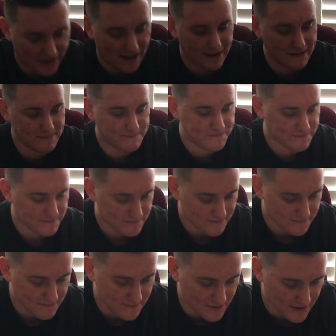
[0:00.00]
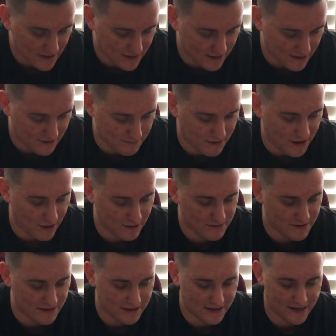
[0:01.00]
that. My
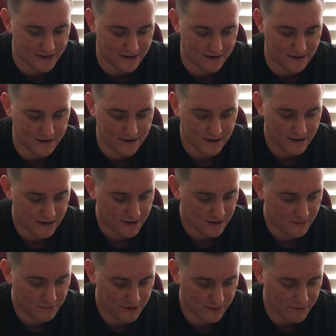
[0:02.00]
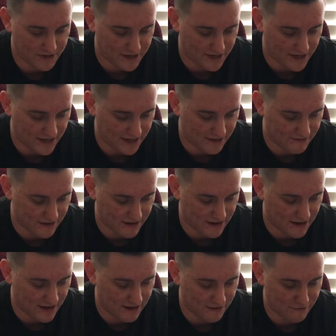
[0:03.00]
arms and legs are pretty much dead even.
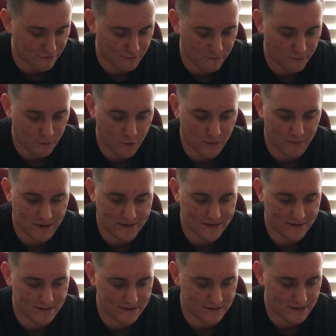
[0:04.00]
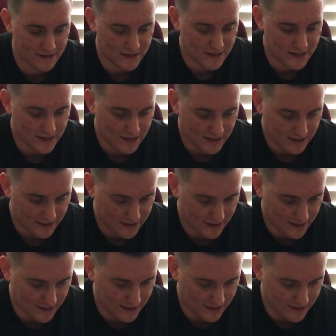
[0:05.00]
I have more muscle
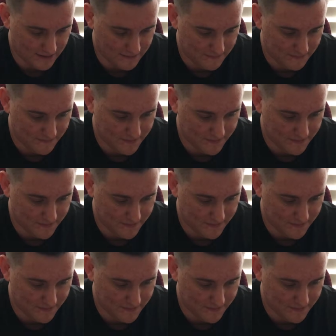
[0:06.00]
than